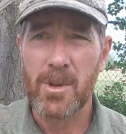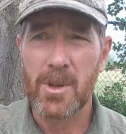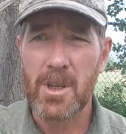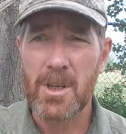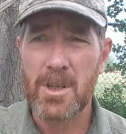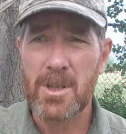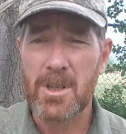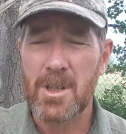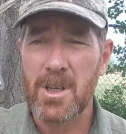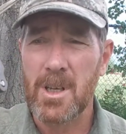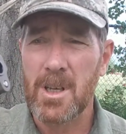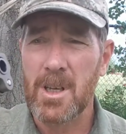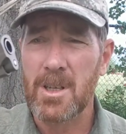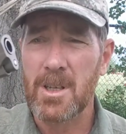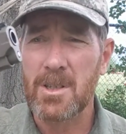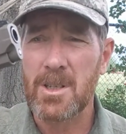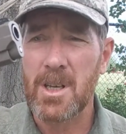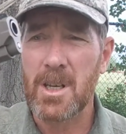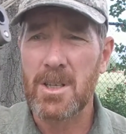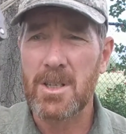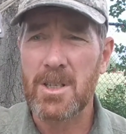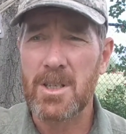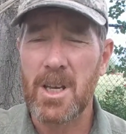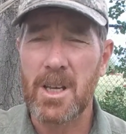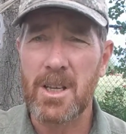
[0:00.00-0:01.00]
This is
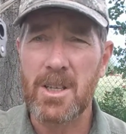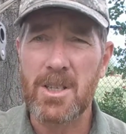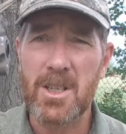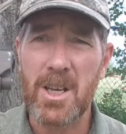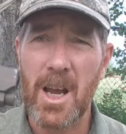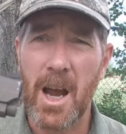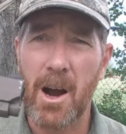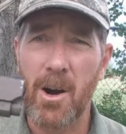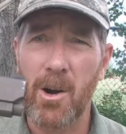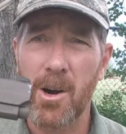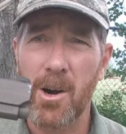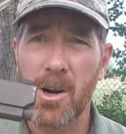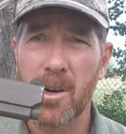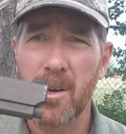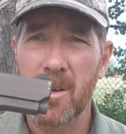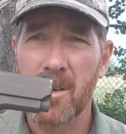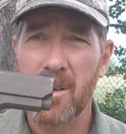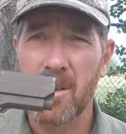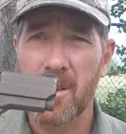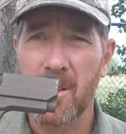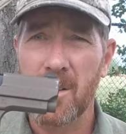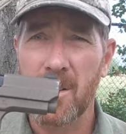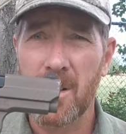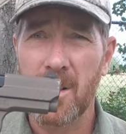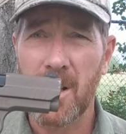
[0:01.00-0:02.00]
a Sig Sauer
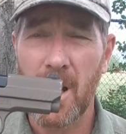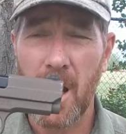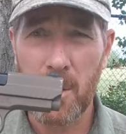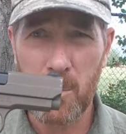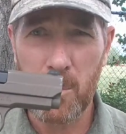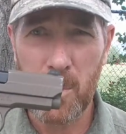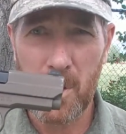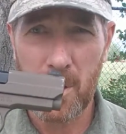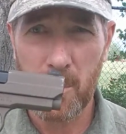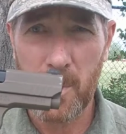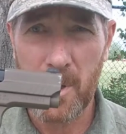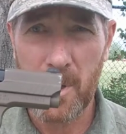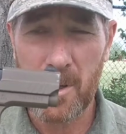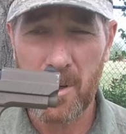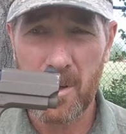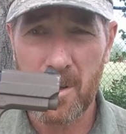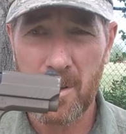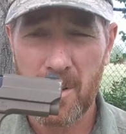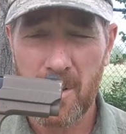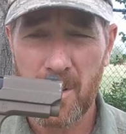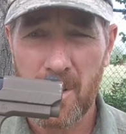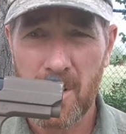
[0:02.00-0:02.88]
9mm.